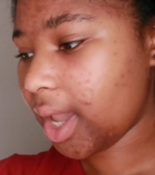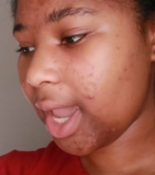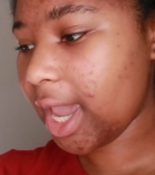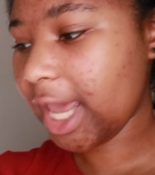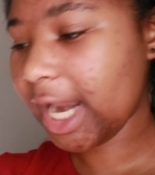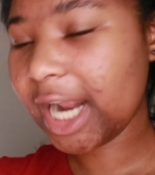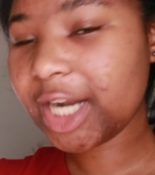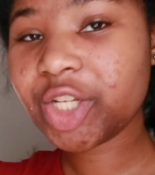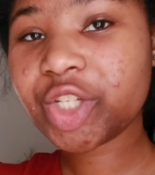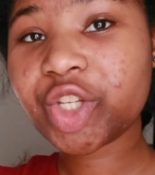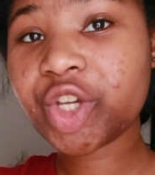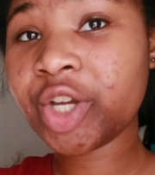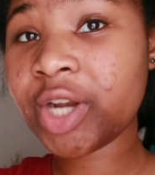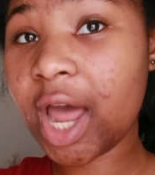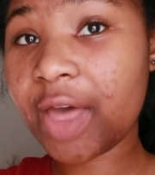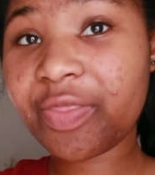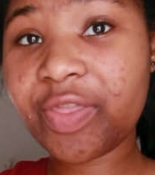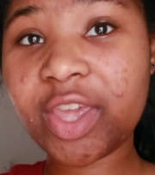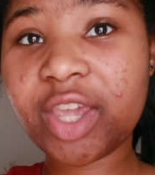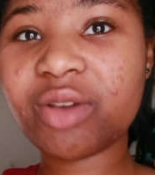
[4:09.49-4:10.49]
And I just could
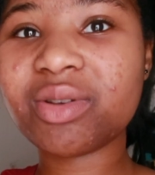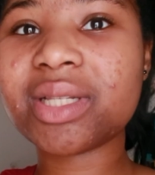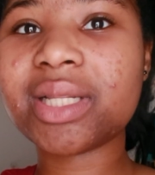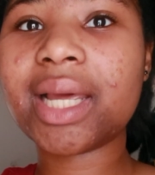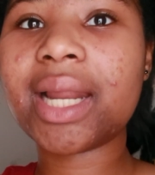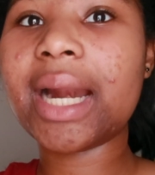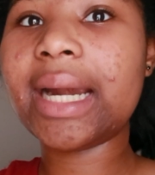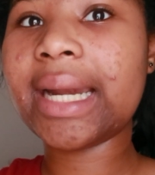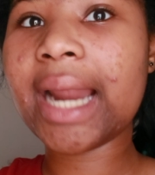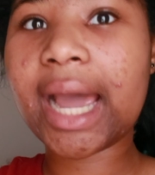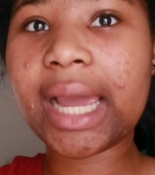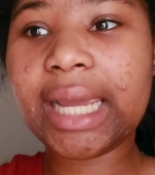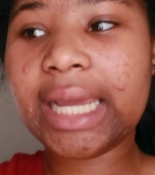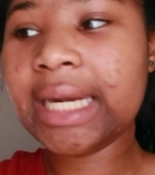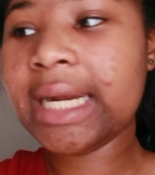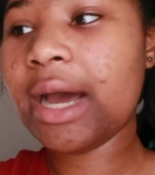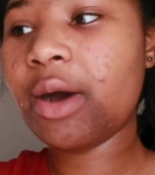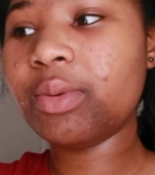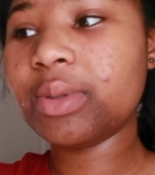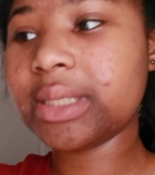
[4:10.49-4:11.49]
not think. It was late at night.
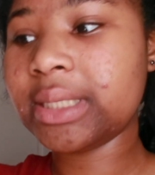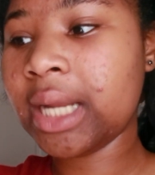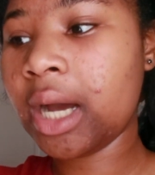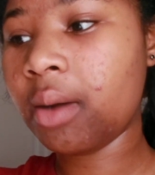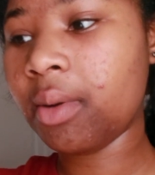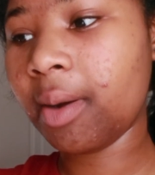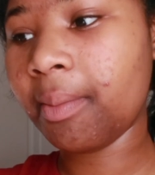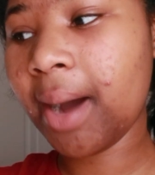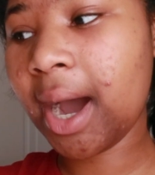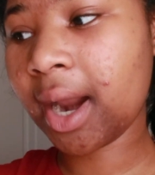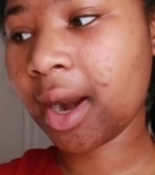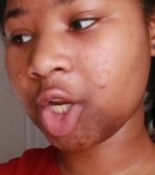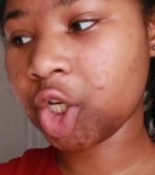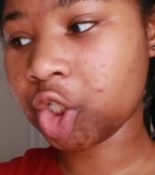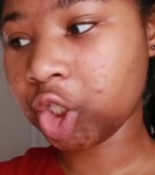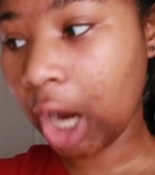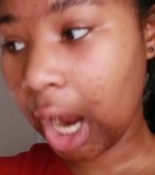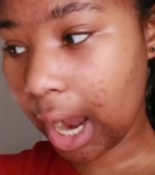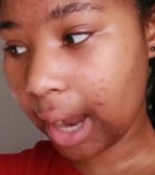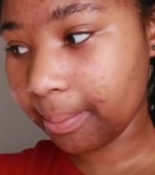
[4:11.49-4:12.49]
And that was not my mind to
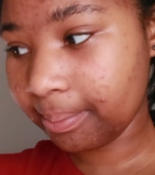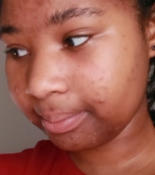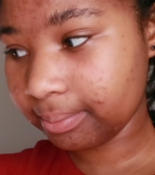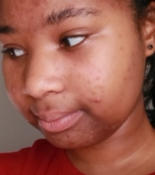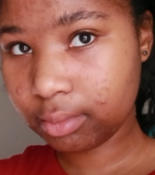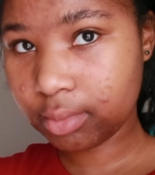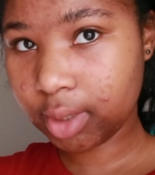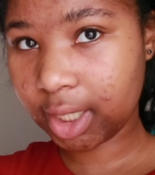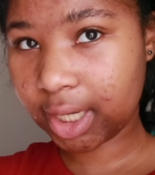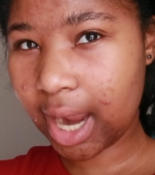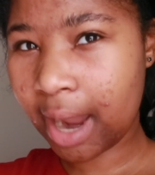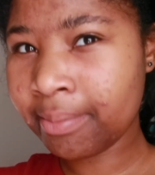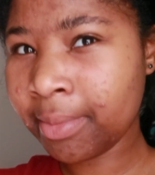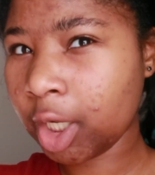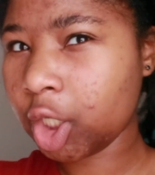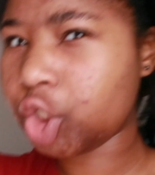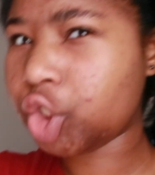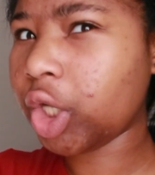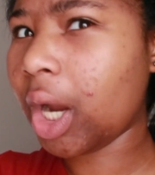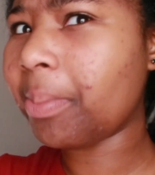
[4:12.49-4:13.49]
shop. Like, I'm
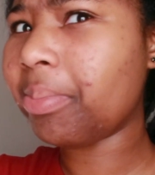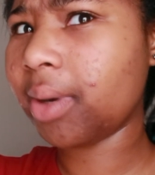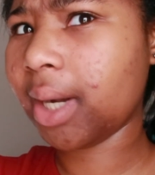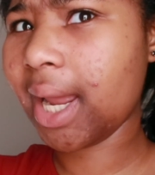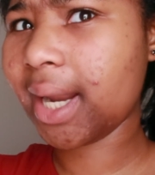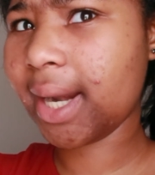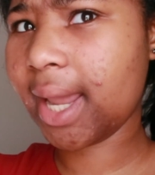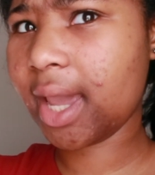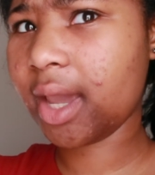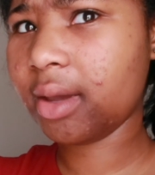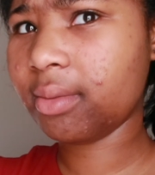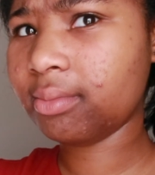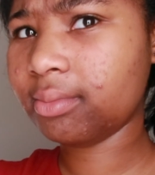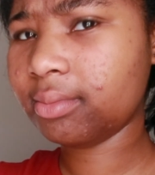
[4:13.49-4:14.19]
not a shopper like that.